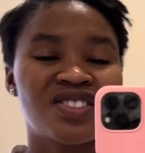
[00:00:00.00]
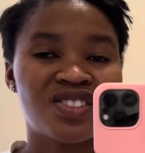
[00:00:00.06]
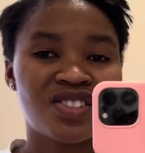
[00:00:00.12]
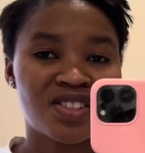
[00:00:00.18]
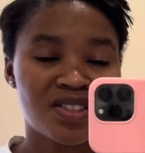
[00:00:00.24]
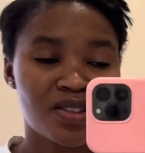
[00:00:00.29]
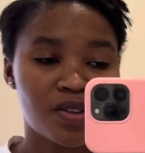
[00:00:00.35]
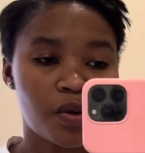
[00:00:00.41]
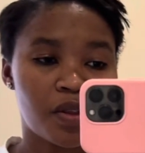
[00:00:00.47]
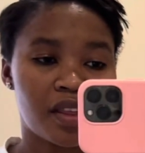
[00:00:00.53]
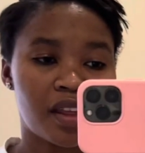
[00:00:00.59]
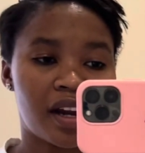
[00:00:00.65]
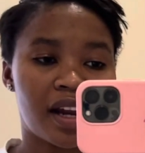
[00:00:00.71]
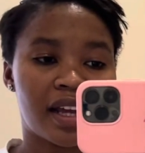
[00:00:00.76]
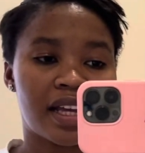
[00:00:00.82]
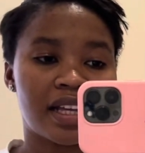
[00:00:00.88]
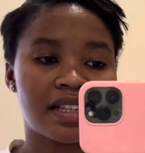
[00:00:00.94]
just so that
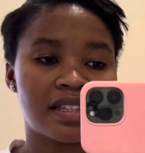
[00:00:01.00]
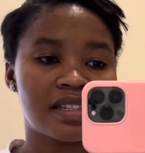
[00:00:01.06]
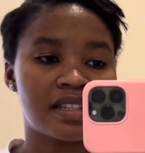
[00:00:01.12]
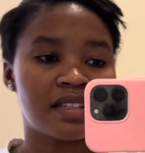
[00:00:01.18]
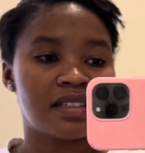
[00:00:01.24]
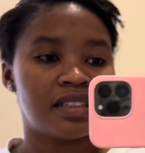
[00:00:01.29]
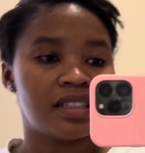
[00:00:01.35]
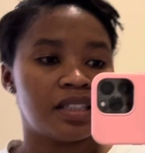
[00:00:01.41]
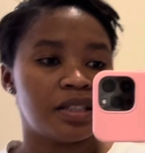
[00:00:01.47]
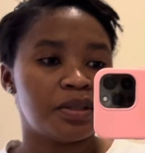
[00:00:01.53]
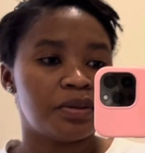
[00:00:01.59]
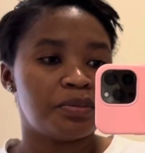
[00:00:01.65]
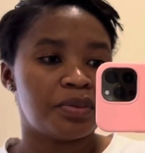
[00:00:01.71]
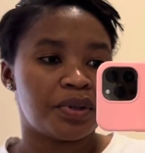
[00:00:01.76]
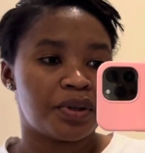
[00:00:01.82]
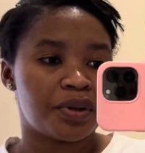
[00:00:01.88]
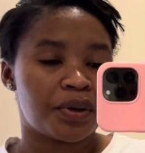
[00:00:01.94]
I can sleep,
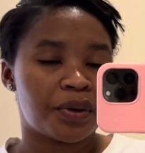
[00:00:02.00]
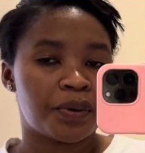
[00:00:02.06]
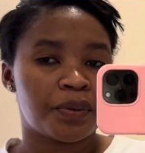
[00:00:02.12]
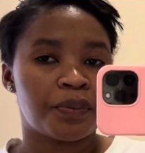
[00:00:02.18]
you know.